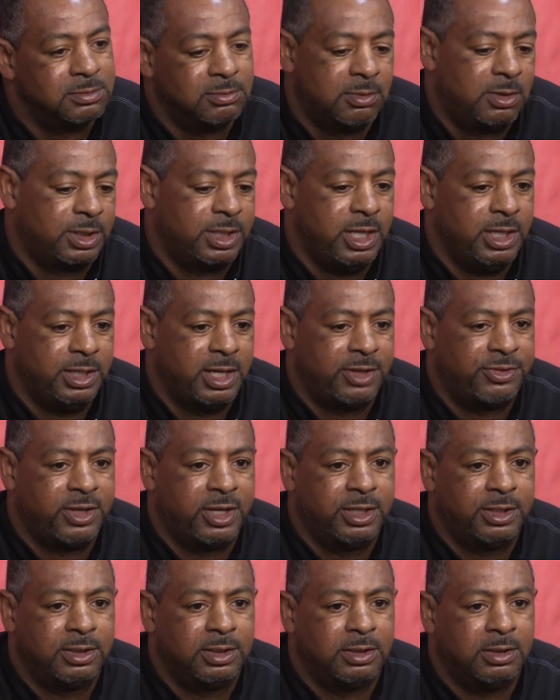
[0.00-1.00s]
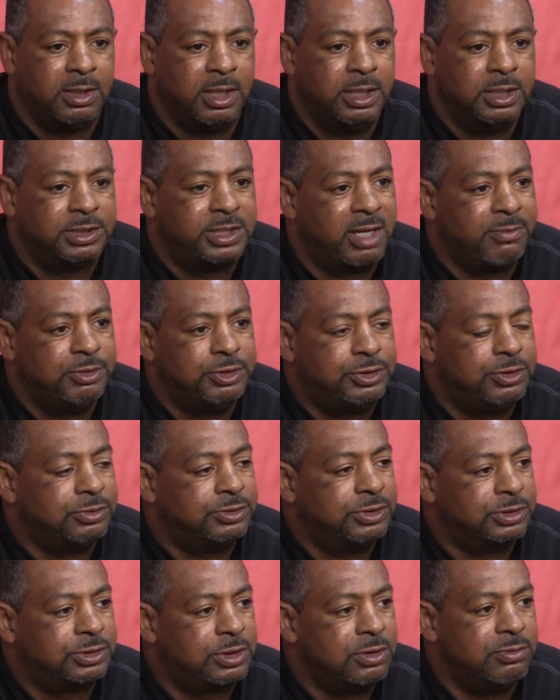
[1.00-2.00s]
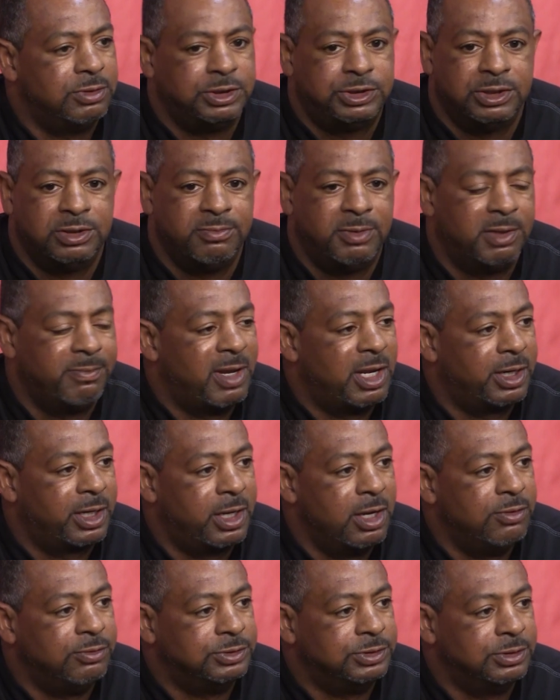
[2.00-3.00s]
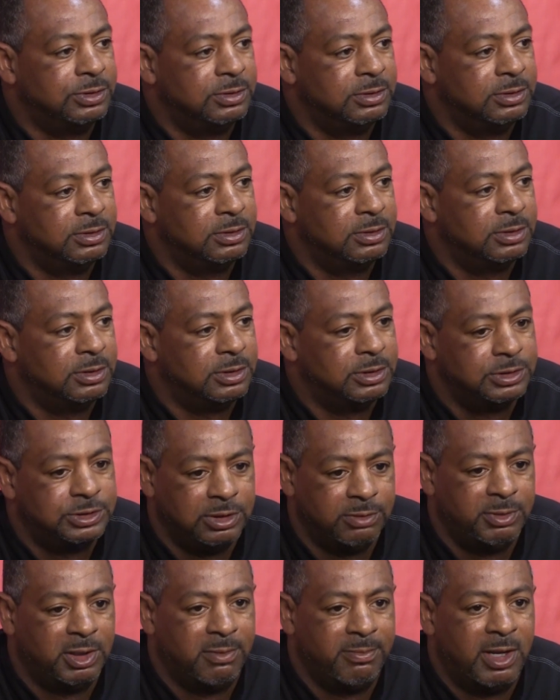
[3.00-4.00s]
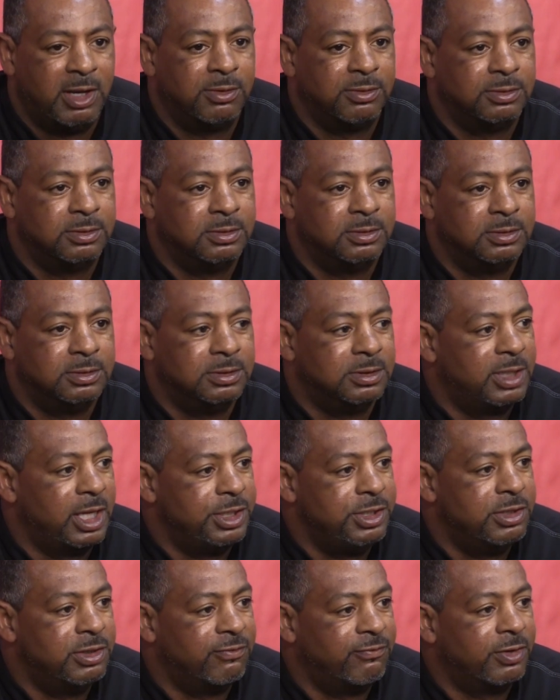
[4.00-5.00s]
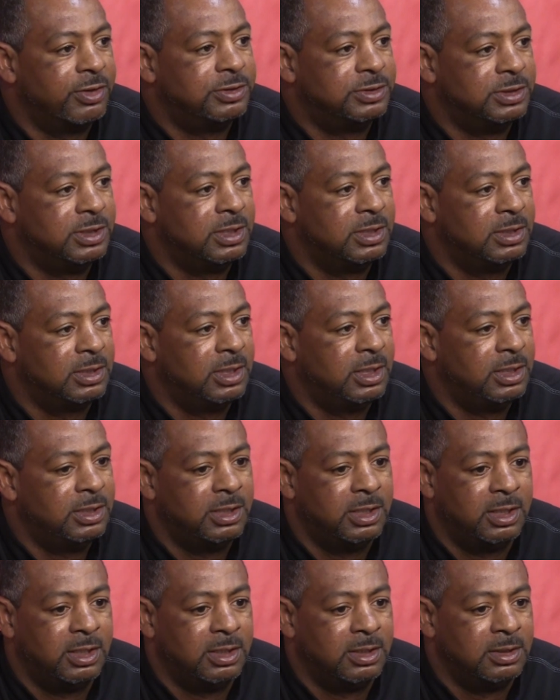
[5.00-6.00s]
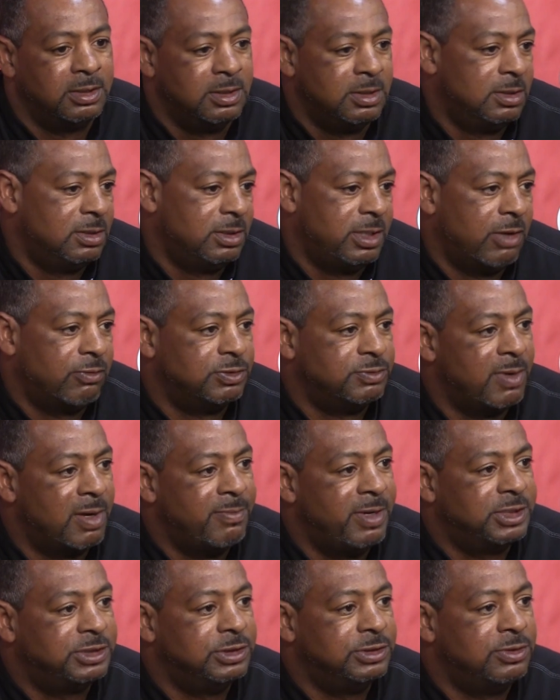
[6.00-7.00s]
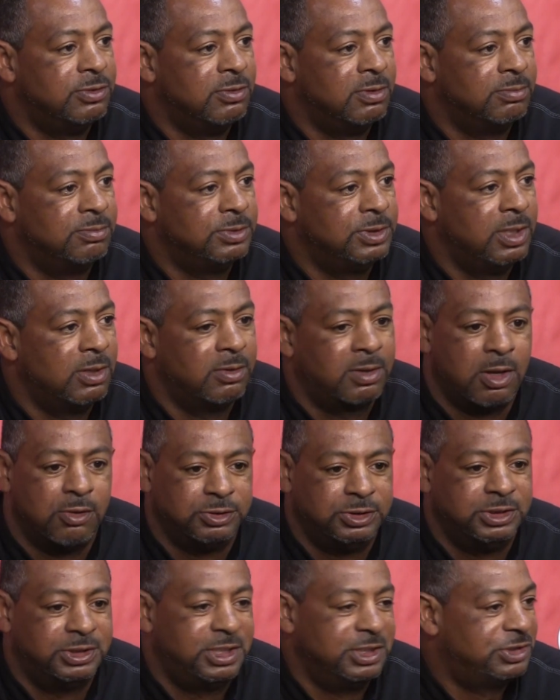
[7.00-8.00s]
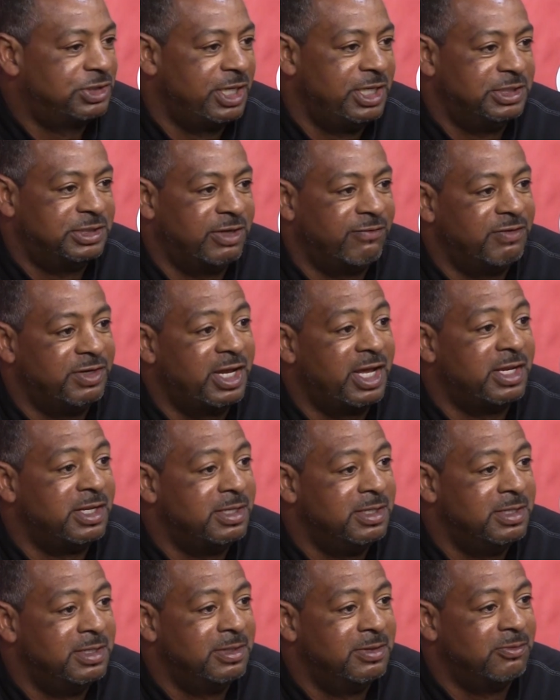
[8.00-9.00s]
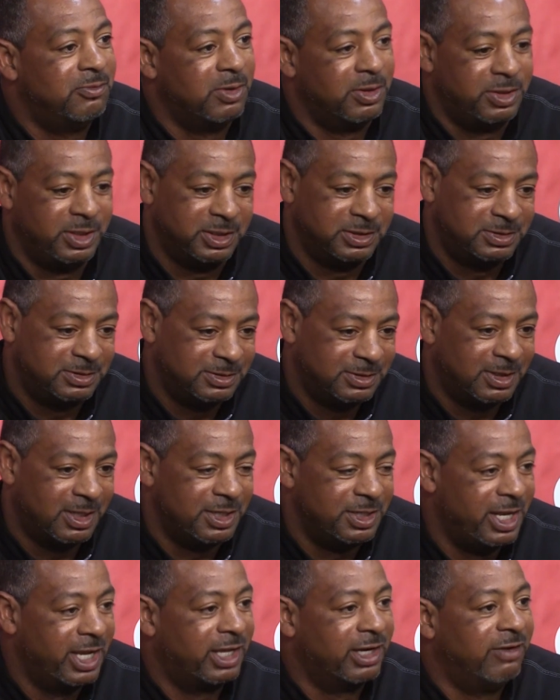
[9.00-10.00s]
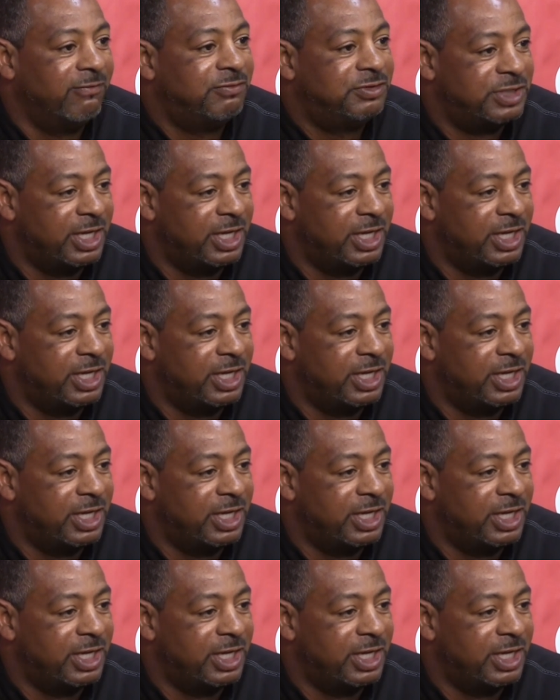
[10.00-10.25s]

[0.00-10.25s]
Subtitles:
Well, again, I think anytime you choose a school, it shouldn't be about a coach. It should be about that university. And that was my message to them. You know, coaches could change every day, whether it's a negative